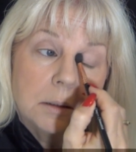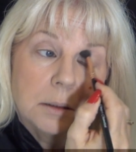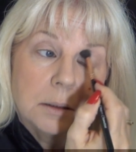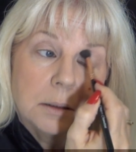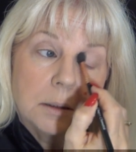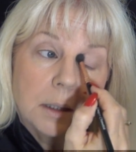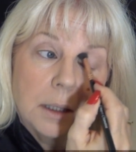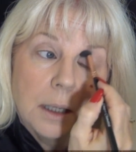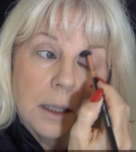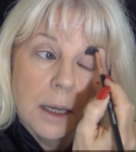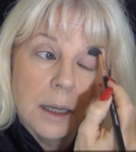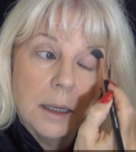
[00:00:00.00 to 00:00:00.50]

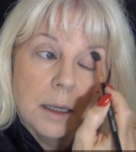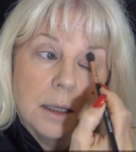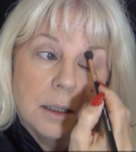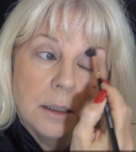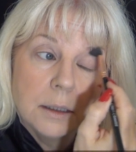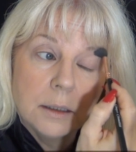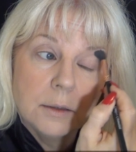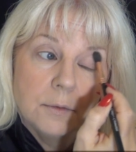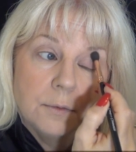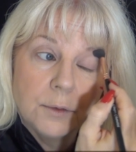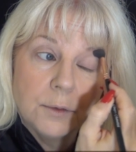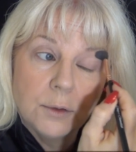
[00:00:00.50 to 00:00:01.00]
Okay, and
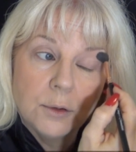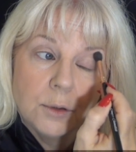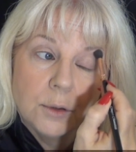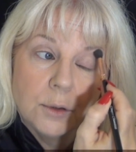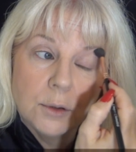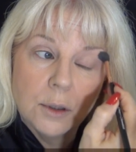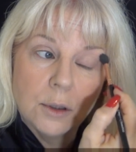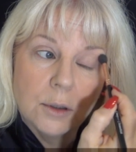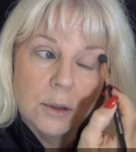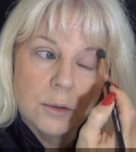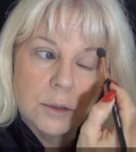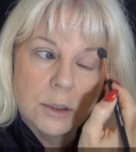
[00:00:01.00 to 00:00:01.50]
if you
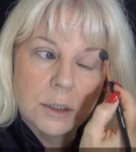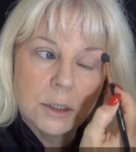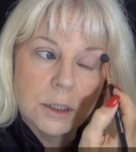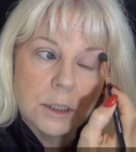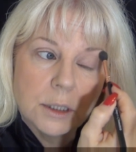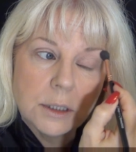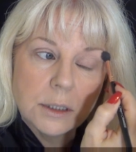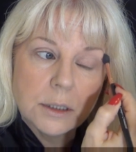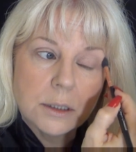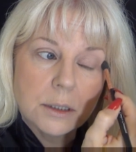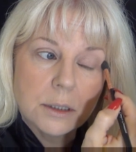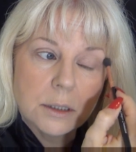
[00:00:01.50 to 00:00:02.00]

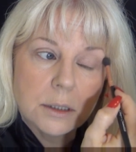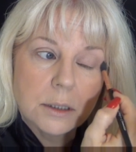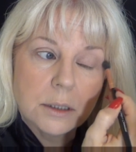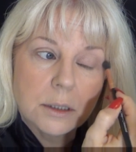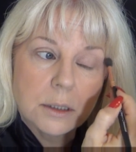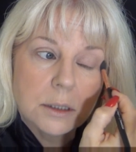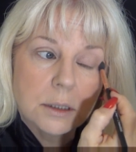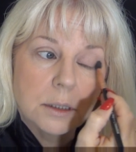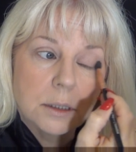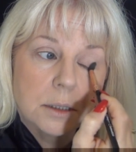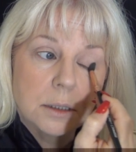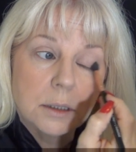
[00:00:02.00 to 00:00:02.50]

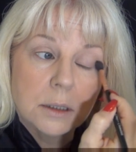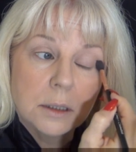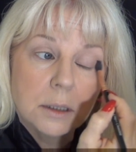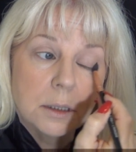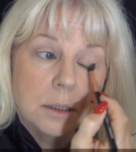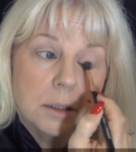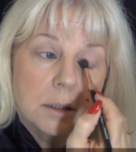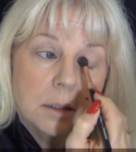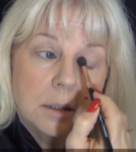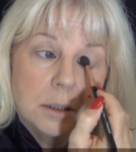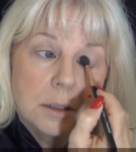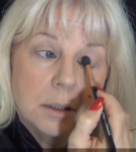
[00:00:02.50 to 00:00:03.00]
notice,
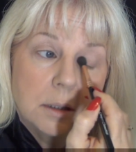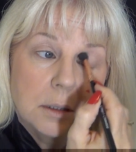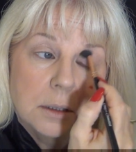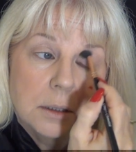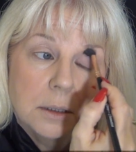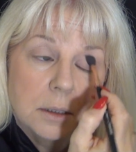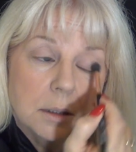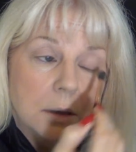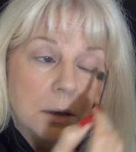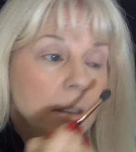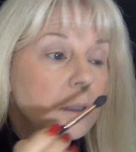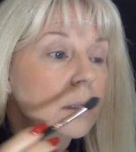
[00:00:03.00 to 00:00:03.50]

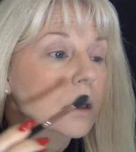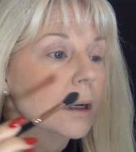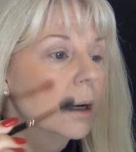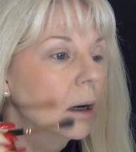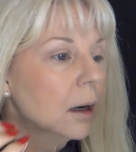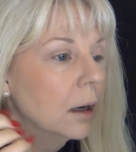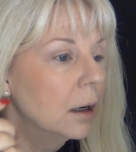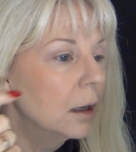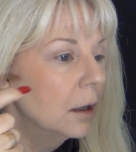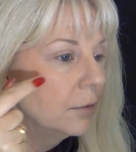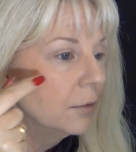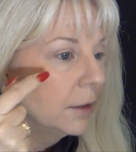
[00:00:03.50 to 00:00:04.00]

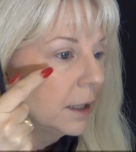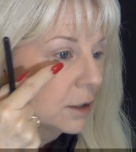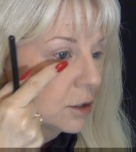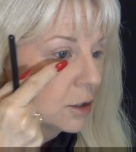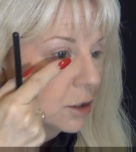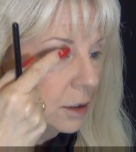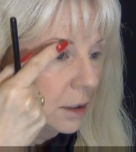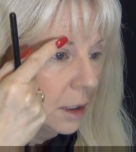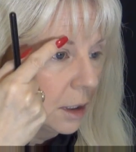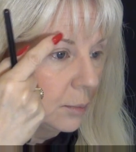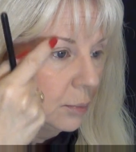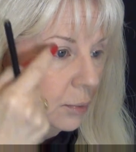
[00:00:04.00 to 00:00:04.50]
I've
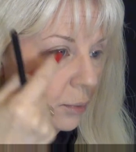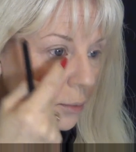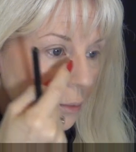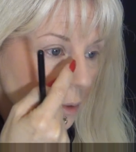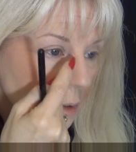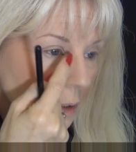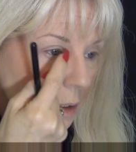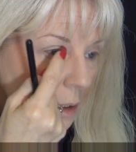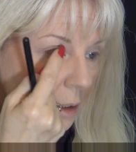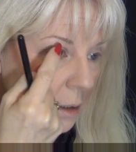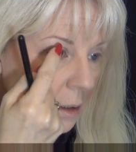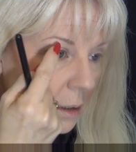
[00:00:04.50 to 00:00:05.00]
actually put
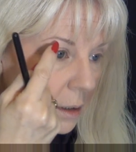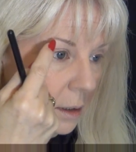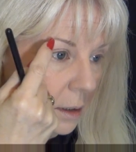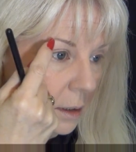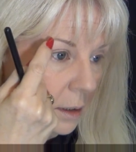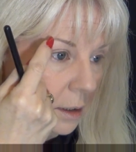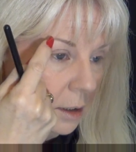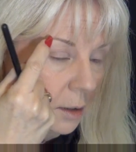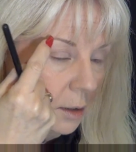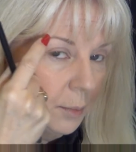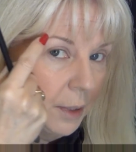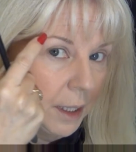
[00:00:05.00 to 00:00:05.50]
a
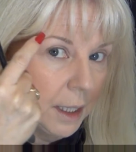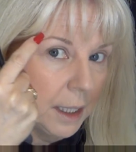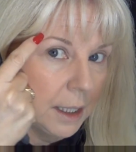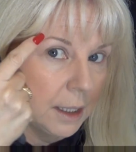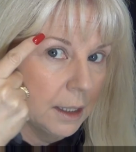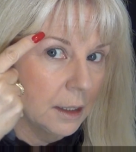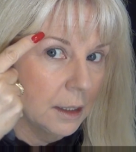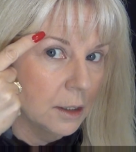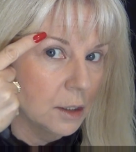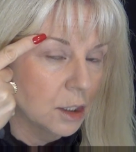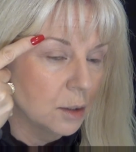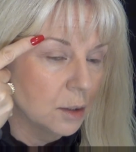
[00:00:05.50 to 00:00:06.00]
little
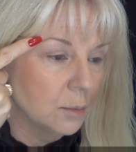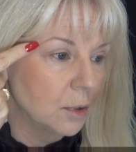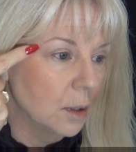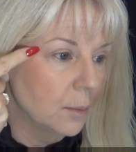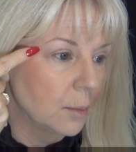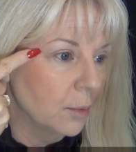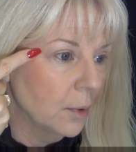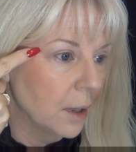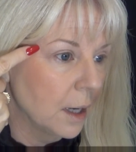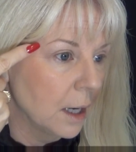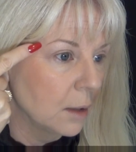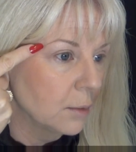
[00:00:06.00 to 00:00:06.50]
peek into my
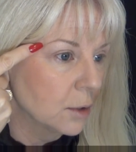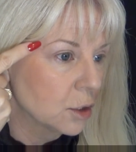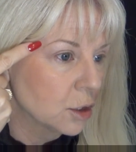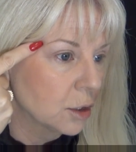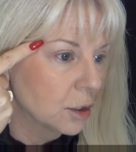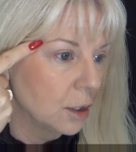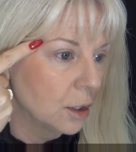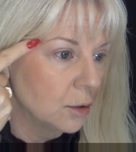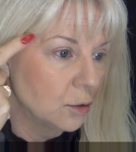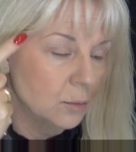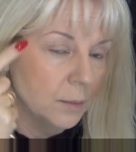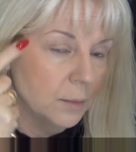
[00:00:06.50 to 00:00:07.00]
brow, which I
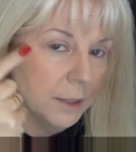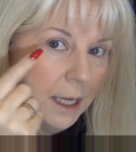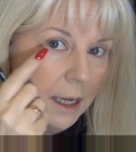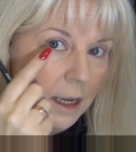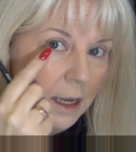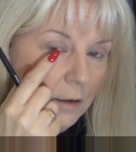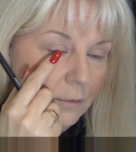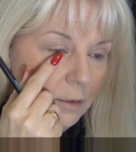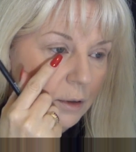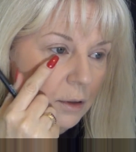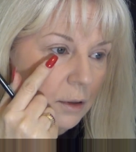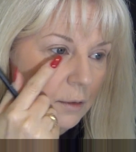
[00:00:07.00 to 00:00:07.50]
don't normally
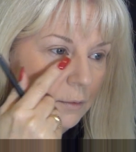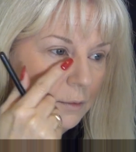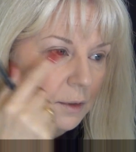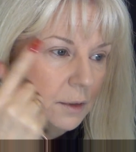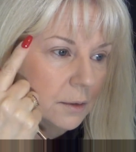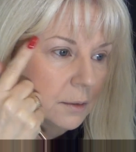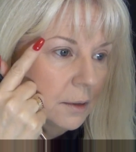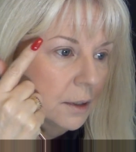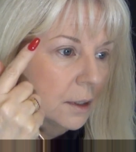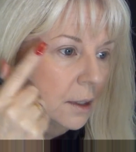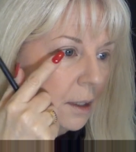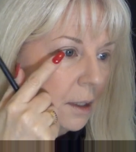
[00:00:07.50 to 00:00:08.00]
have, and
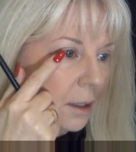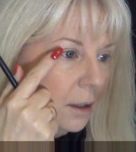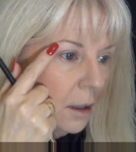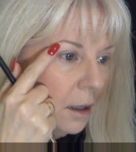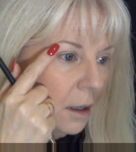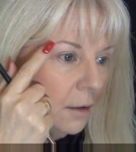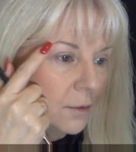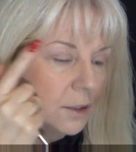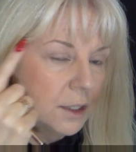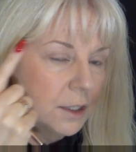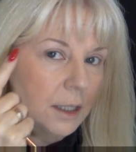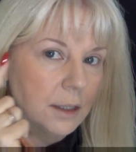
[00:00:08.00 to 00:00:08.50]

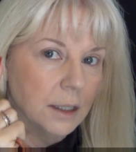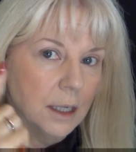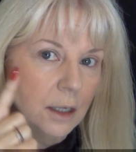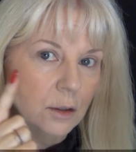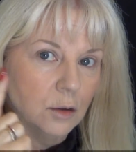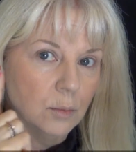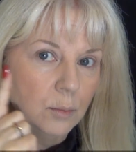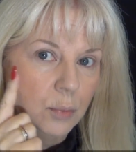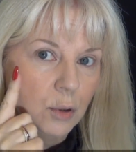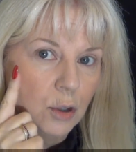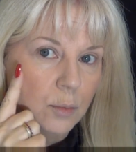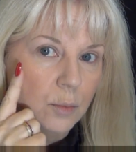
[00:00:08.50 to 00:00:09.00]
I've done that
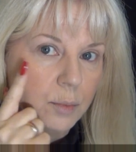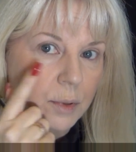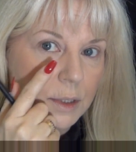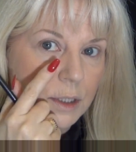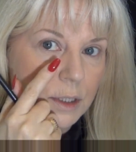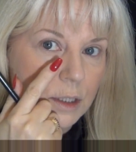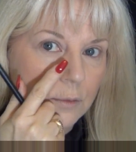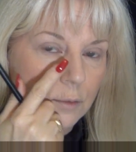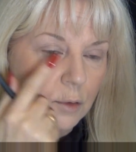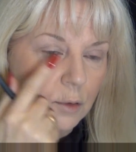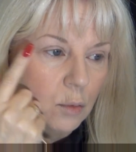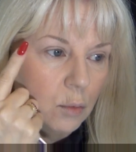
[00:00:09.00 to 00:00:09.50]
on purpose.
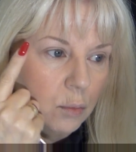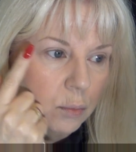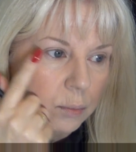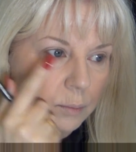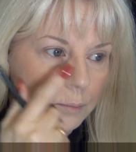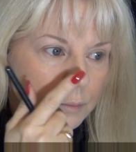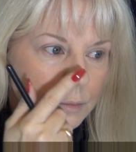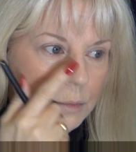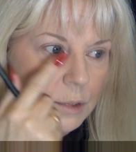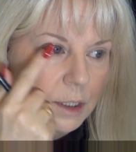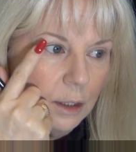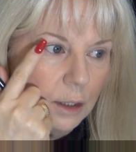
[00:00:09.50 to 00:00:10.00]
I've
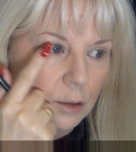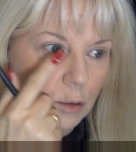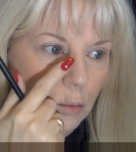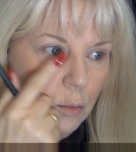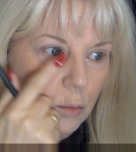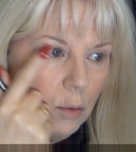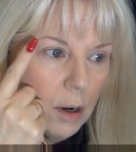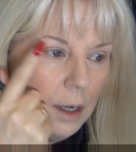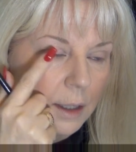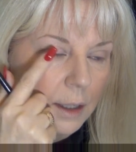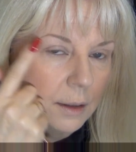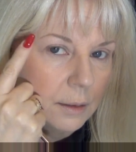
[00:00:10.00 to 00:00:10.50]
done
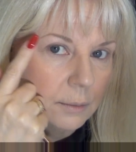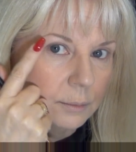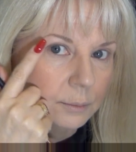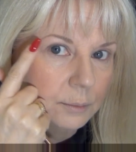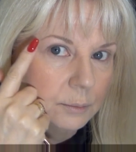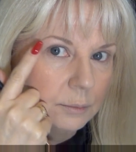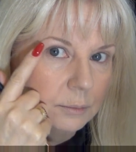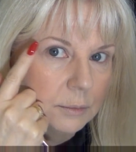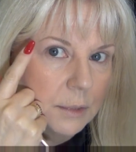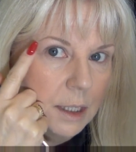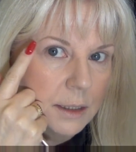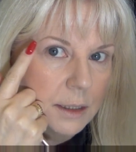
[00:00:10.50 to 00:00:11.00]
quite a
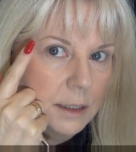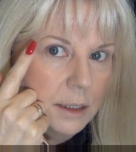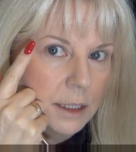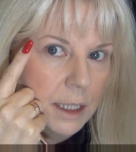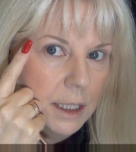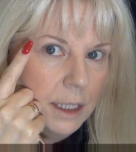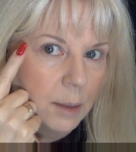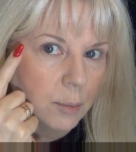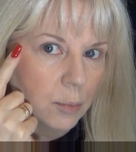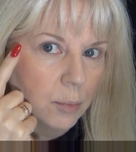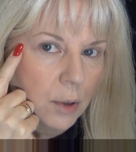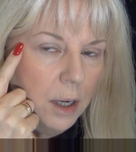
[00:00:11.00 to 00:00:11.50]

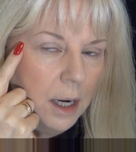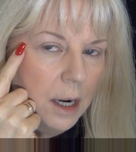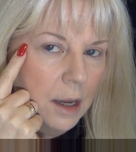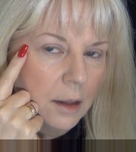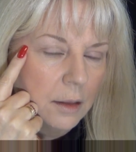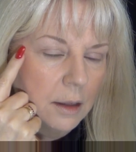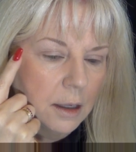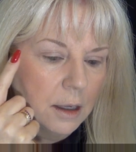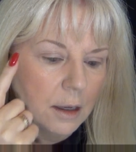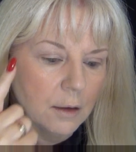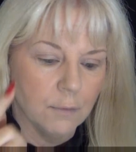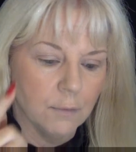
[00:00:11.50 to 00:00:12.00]
steady brow
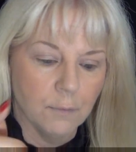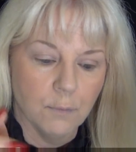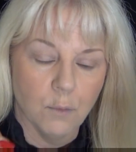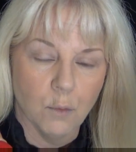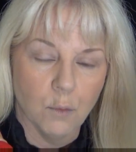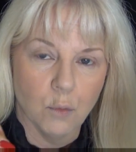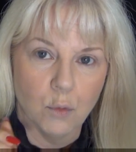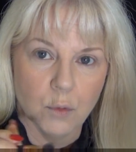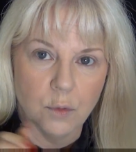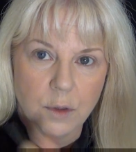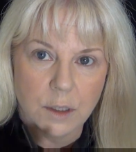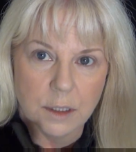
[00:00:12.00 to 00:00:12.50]
there
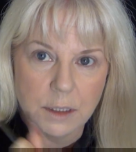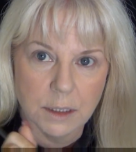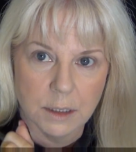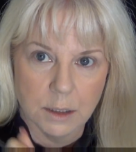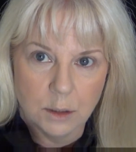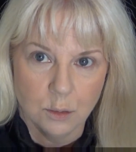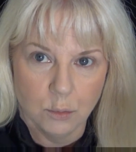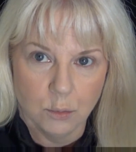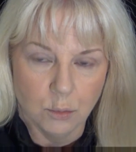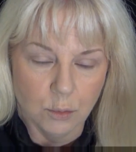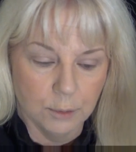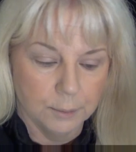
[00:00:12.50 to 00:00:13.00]
for this
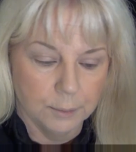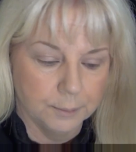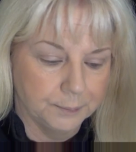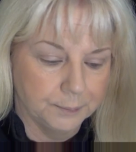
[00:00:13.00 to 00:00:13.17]
look.